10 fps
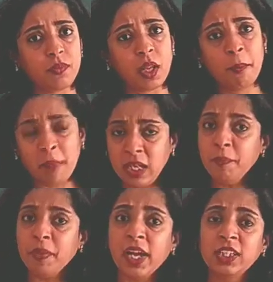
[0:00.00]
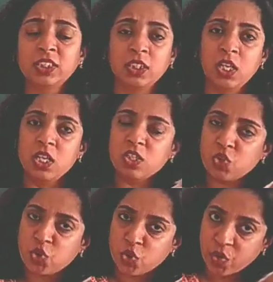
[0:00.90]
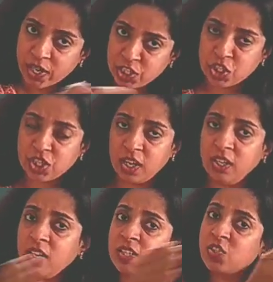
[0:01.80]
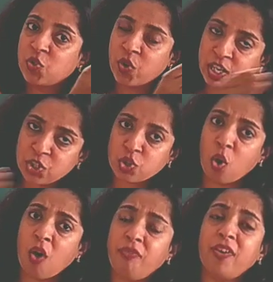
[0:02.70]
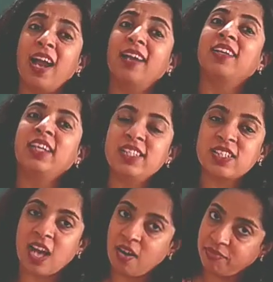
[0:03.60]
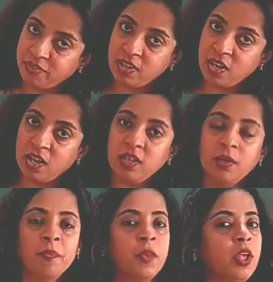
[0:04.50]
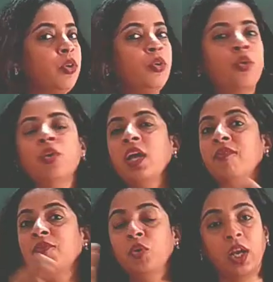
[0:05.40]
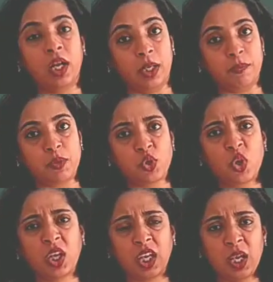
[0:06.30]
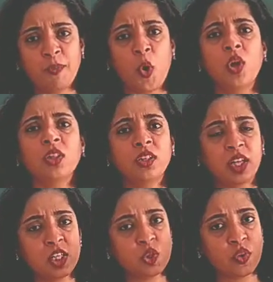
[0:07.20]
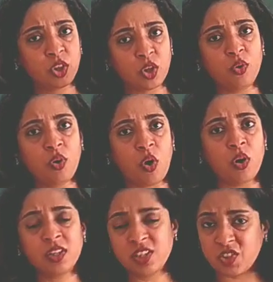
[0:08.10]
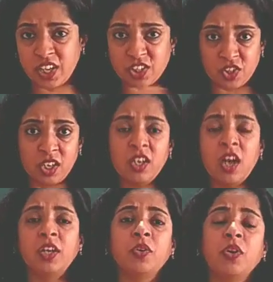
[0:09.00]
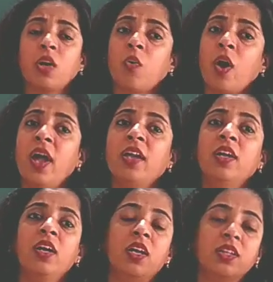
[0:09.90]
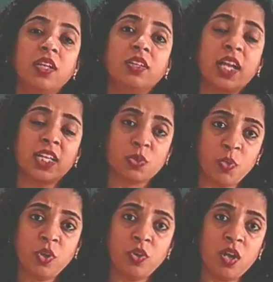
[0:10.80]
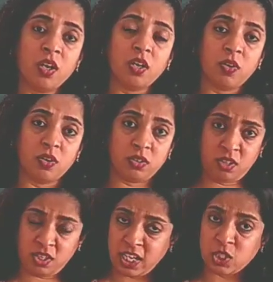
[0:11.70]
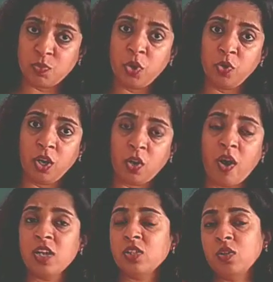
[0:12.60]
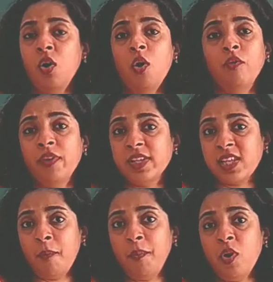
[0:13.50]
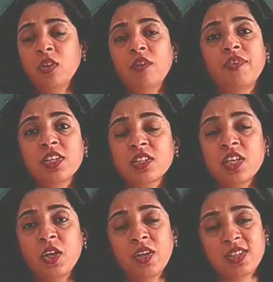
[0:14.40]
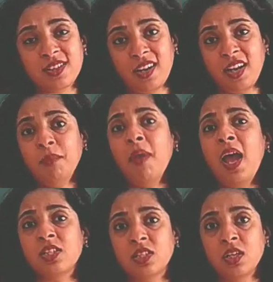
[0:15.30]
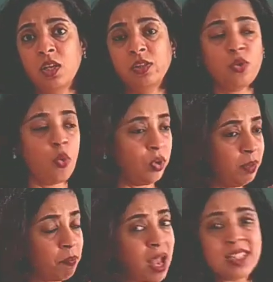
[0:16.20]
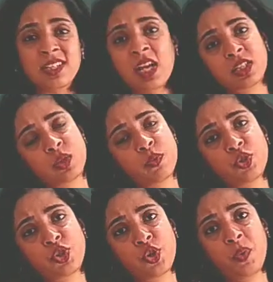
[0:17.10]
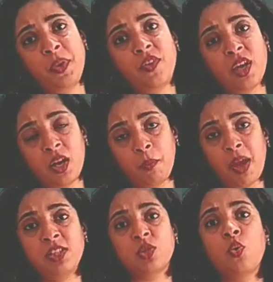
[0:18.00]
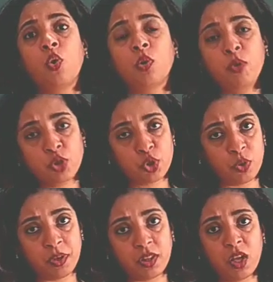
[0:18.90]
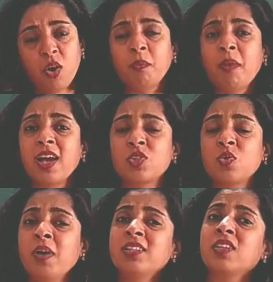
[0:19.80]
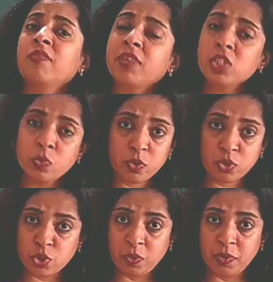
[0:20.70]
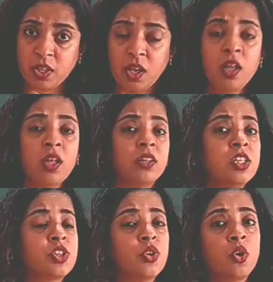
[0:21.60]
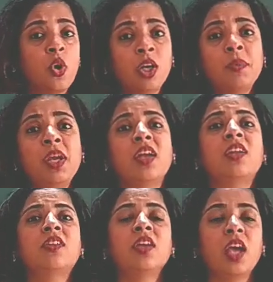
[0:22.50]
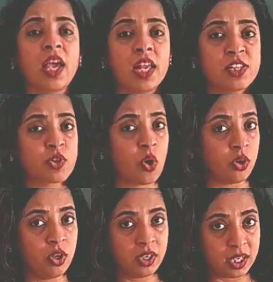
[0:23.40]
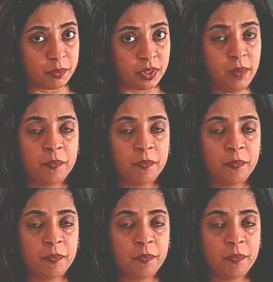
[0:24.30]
many breaks. Stretch in a stretch of at least half an hour. You don't have to get up. So keep all the things with you, all the stationery that you require, the textbook you require. So for example, on the first day you are studying maths, so only maths textbook should be there, maths notebook should be there, or maths to maths reference book should be there. There should not be anything else on your table.